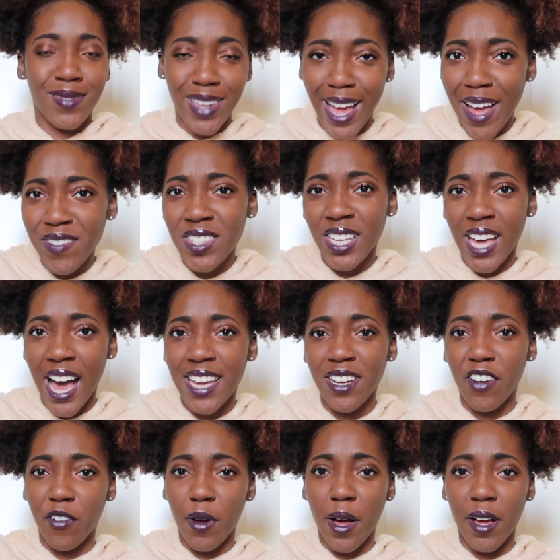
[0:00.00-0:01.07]
have to kind
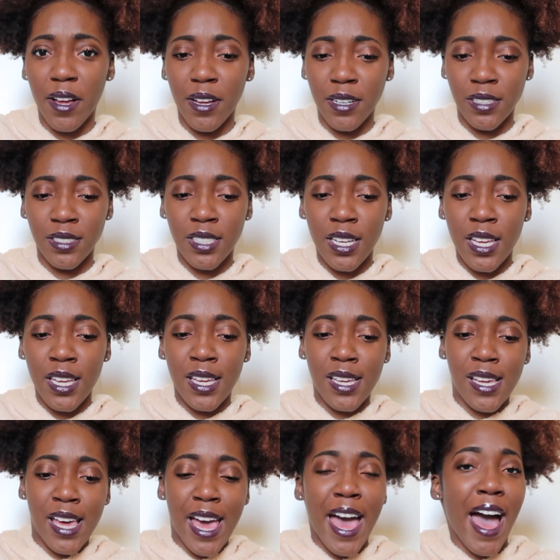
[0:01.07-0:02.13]
of
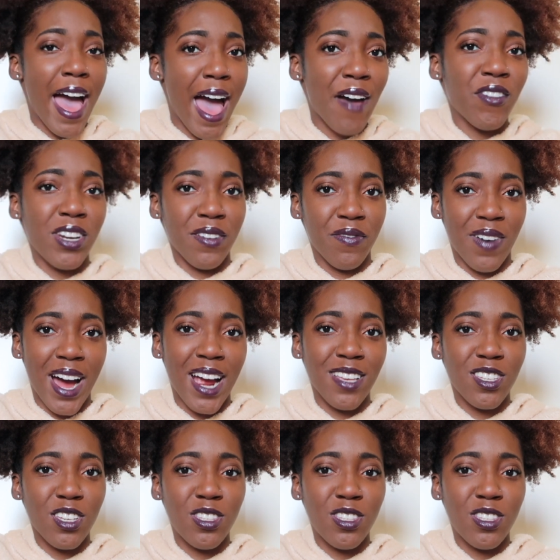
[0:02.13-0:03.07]
have an advisor.